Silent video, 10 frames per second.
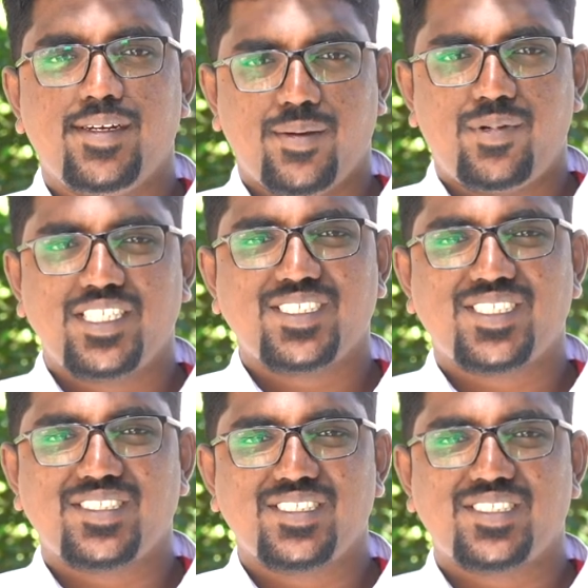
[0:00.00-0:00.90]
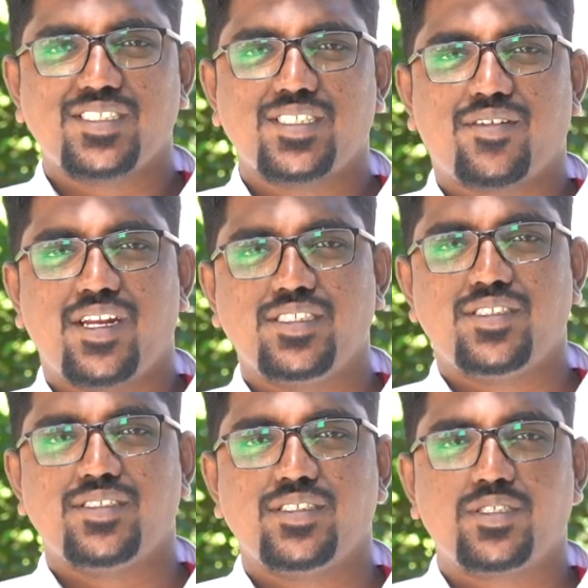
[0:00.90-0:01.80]
Dear brothers and sisters in Christ
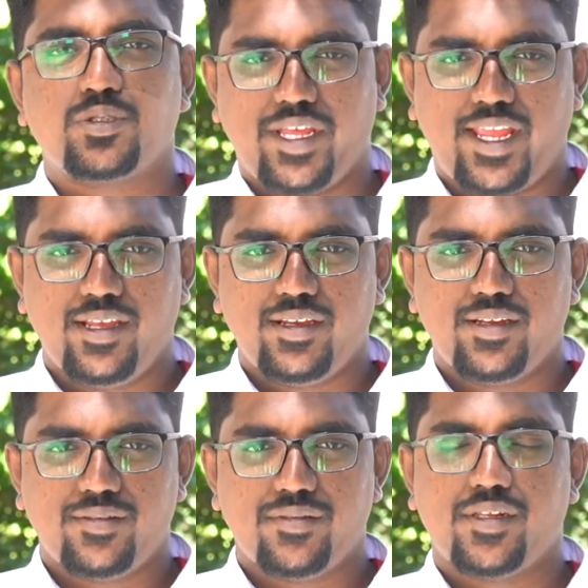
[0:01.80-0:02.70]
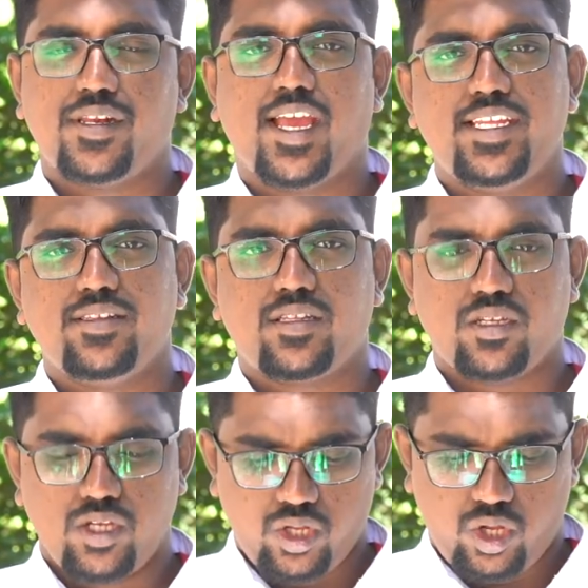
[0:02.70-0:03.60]
Jesus, today, the 9th
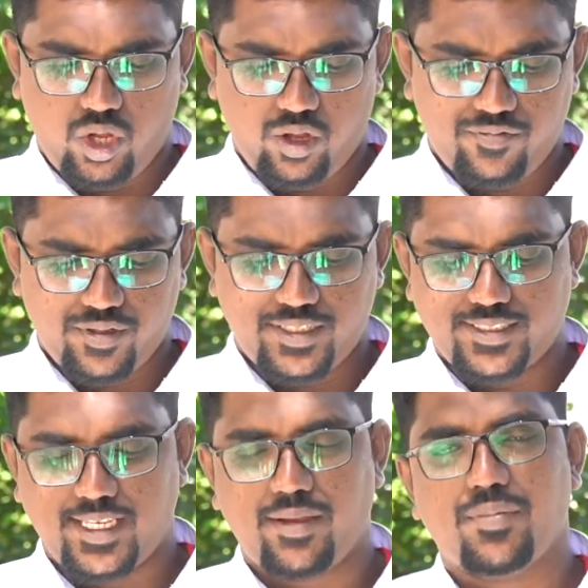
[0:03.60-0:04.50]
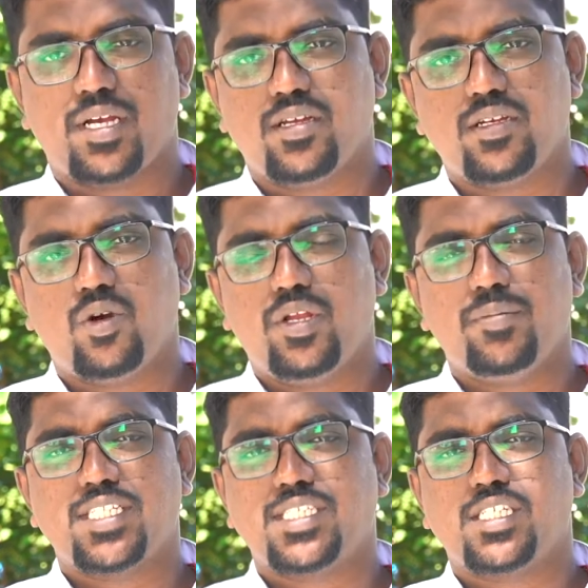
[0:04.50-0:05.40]
of December, Holy
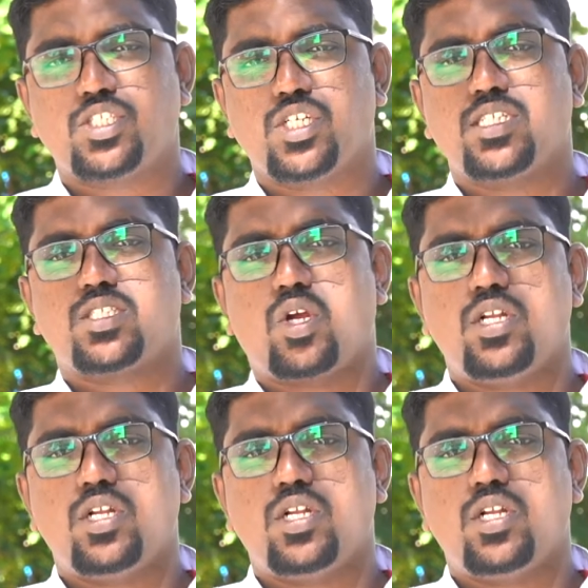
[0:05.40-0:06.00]
Mother, the Church